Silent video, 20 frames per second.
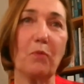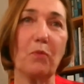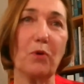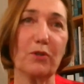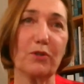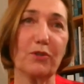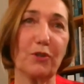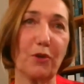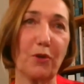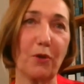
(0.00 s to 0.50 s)

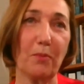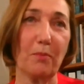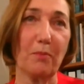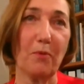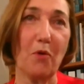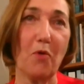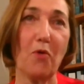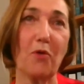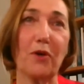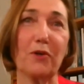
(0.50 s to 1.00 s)
was Hugh
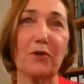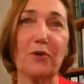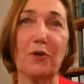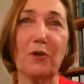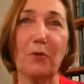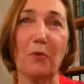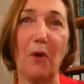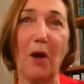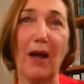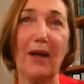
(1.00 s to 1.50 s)
Morgan,
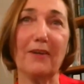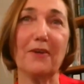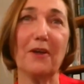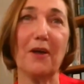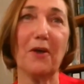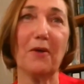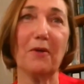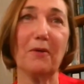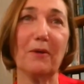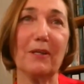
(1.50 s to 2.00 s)
who I
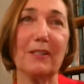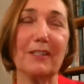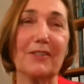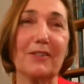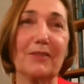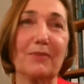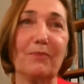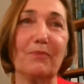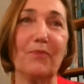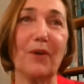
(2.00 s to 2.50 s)
know is
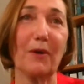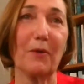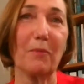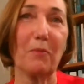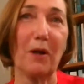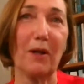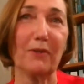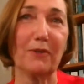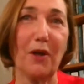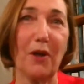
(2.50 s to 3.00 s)
very
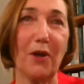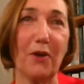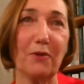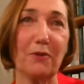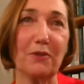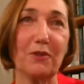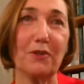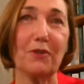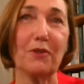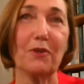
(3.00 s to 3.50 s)
well
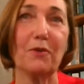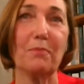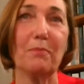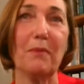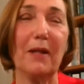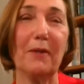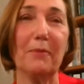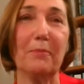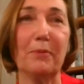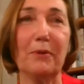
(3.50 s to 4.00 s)
known to you
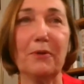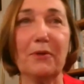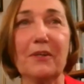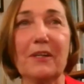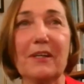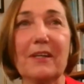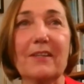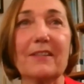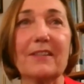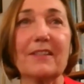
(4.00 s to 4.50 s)

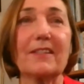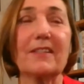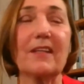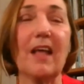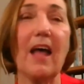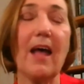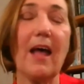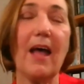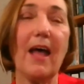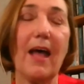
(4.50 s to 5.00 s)
Melburnians,
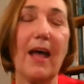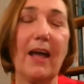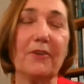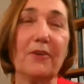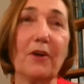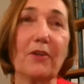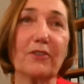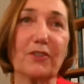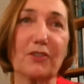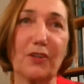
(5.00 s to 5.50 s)

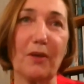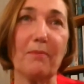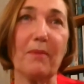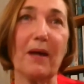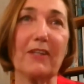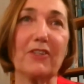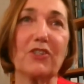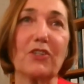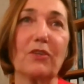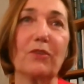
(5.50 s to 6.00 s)
not so
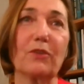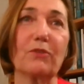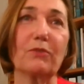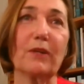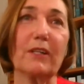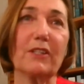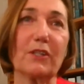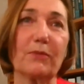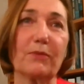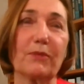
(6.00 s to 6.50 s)
much in the
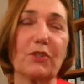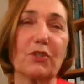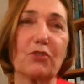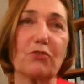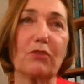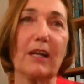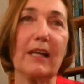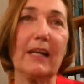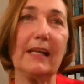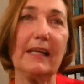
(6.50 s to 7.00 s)
rest of
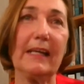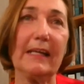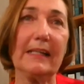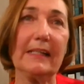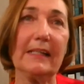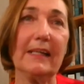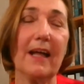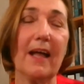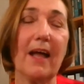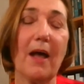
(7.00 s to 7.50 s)
Australia.
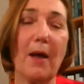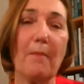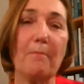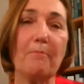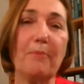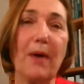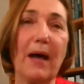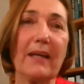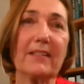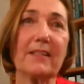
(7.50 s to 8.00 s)

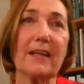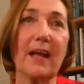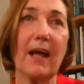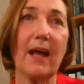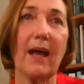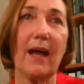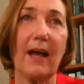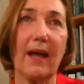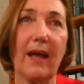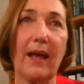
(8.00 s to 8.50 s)
But
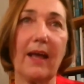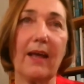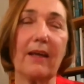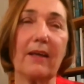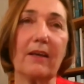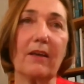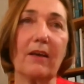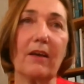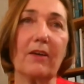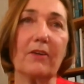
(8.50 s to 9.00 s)

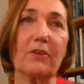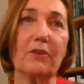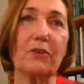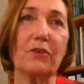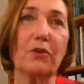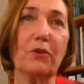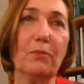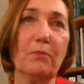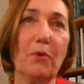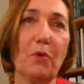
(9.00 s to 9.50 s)

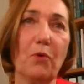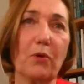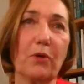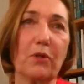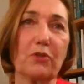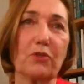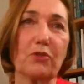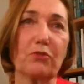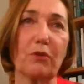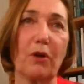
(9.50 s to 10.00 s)
Hugh
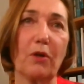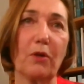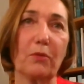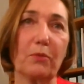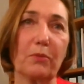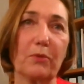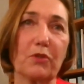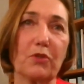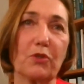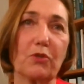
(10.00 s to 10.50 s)
Morgan's
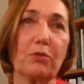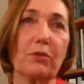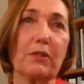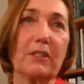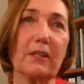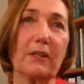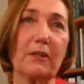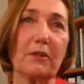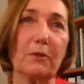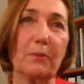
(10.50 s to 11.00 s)
role was
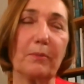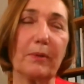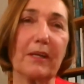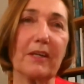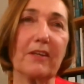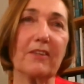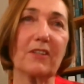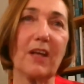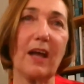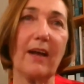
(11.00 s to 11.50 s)
critical
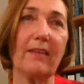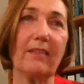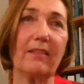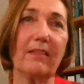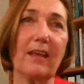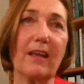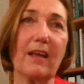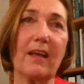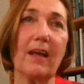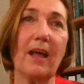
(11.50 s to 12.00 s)
because I
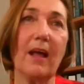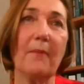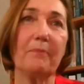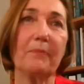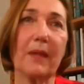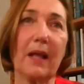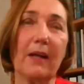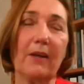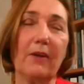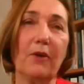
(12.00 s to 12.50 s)
think
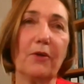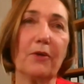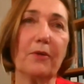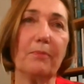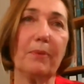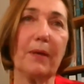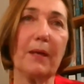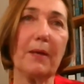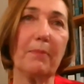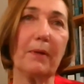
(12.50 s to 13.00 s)
a lot
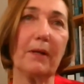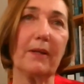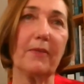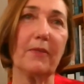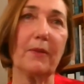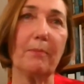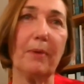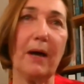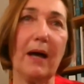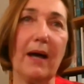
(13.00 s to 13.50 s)
of people
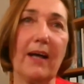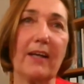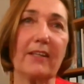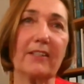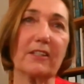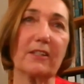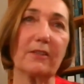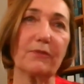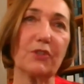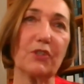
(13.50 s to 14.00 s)
in the
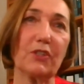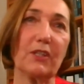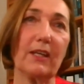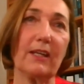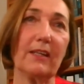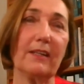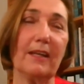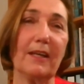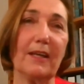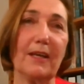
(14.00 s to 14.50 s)
past have
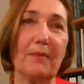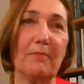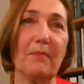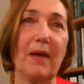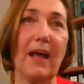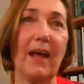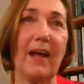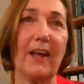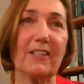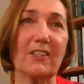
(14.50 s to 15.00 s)
seen him
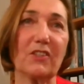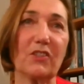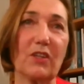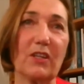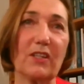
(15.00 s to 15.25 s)
as